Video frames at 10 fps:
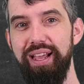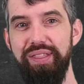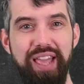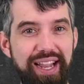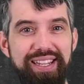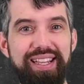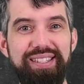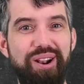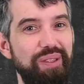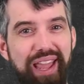And the idea is
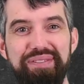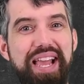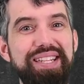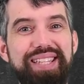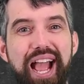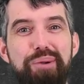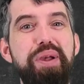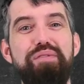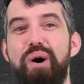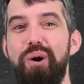that on the left-hand side, we
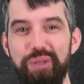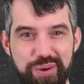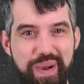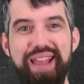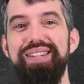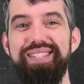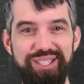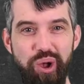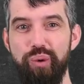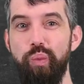have all the
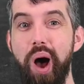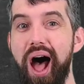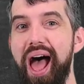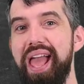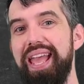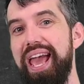dependencies on y,